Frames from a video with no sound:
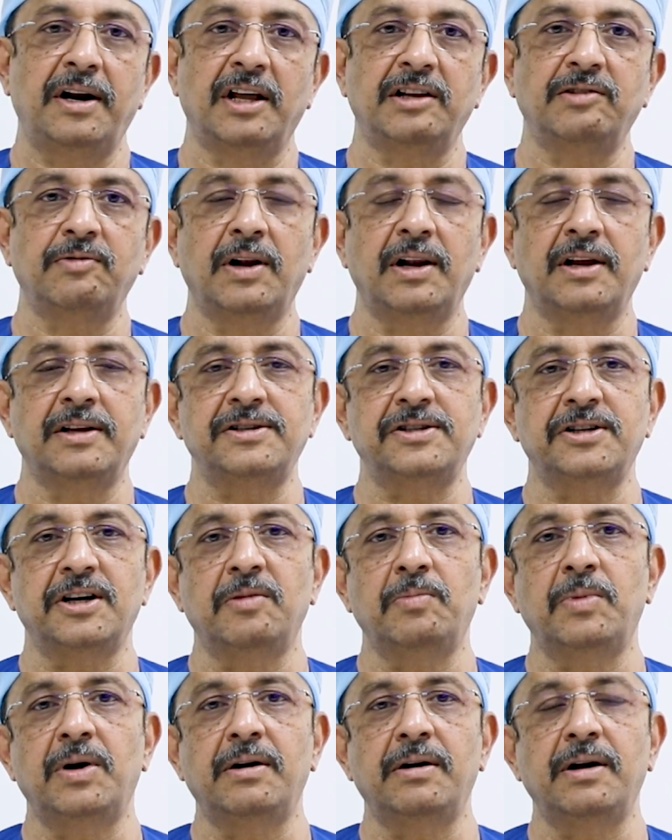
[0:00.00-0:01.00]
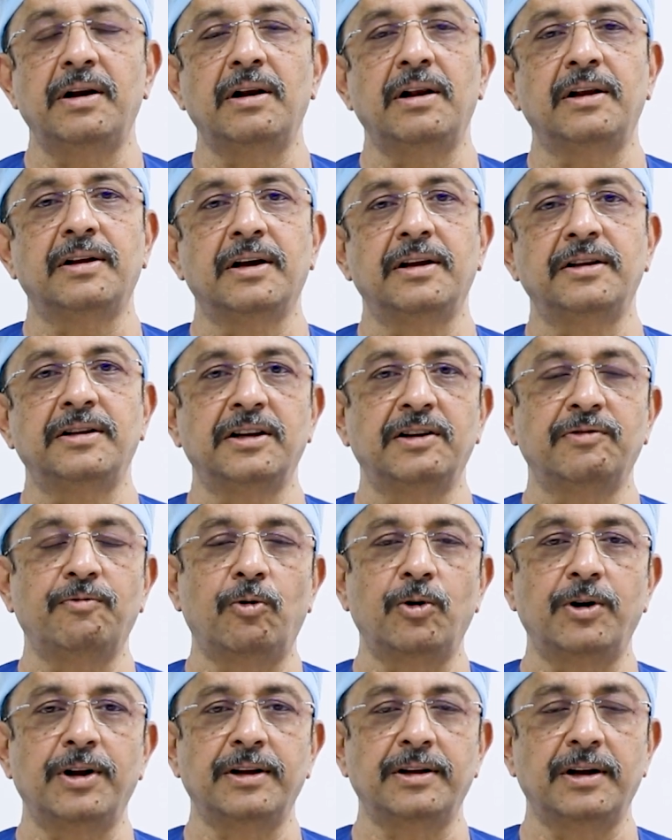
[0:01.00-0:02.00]
as well as Chairman, Renal Sciences,
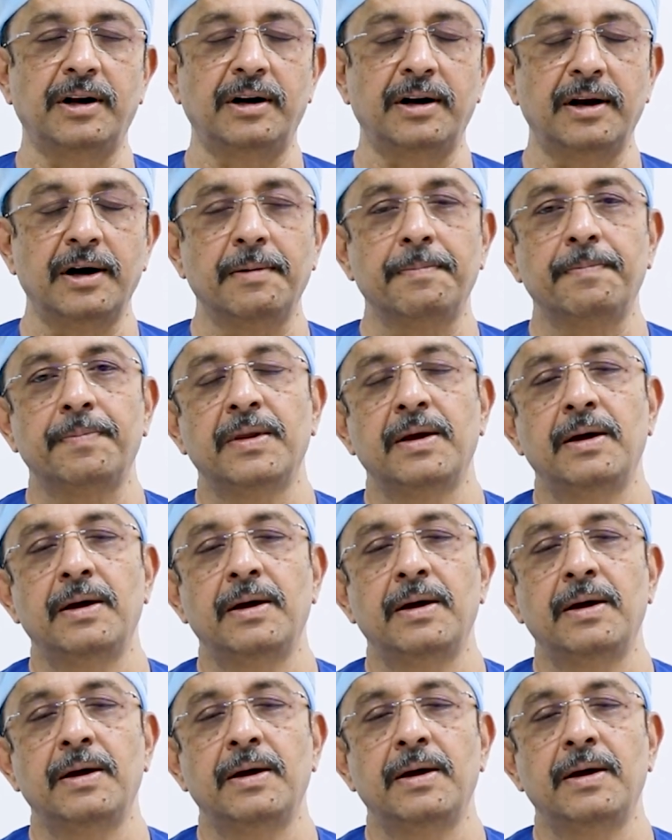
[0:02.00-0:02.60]
Fortis India.